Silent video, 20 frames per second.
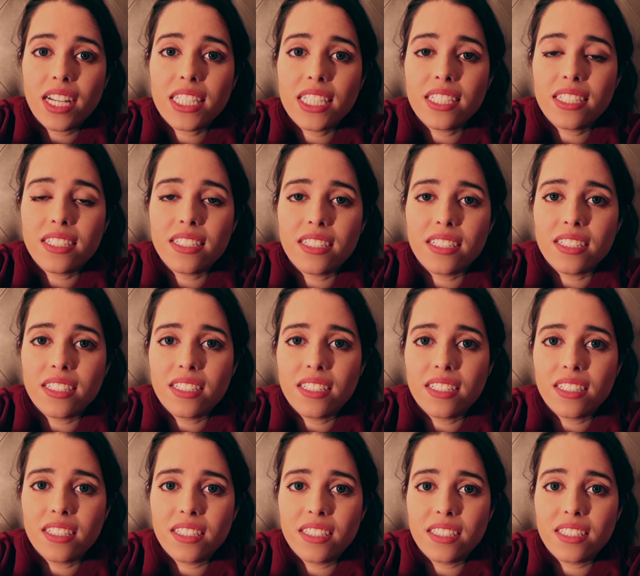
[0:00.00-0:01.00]
I needed
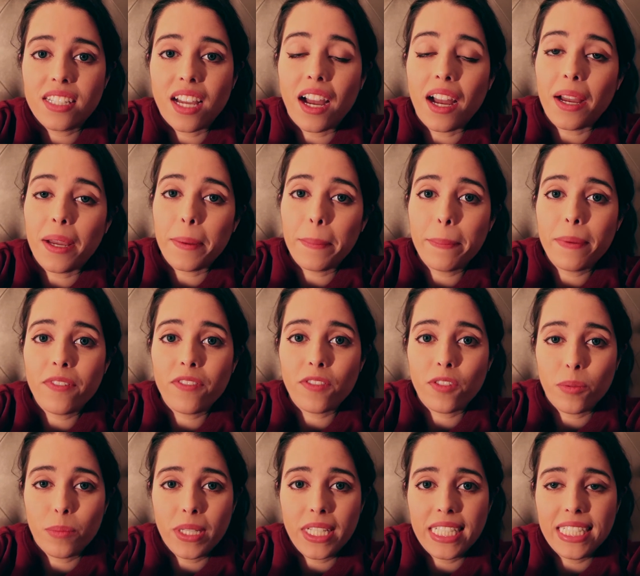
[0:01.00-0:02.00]
time
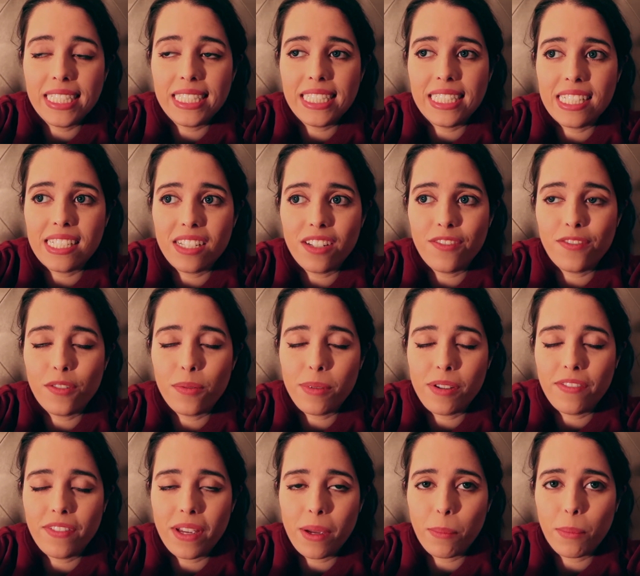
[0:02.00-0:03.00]
for me. I needed time for
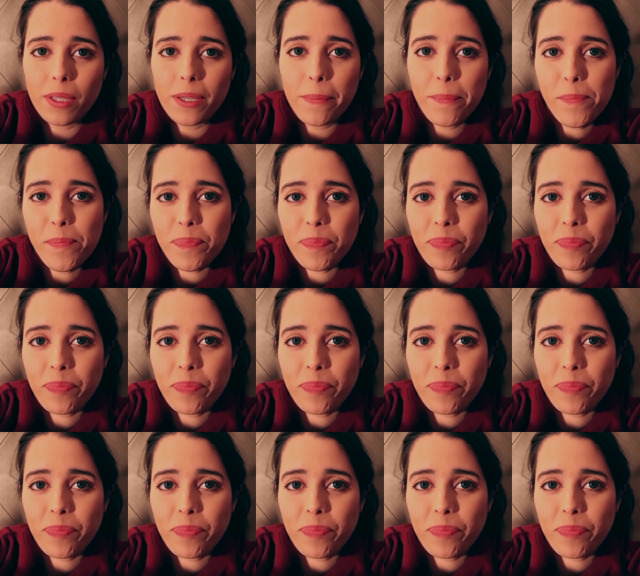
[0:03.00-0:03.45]
my family.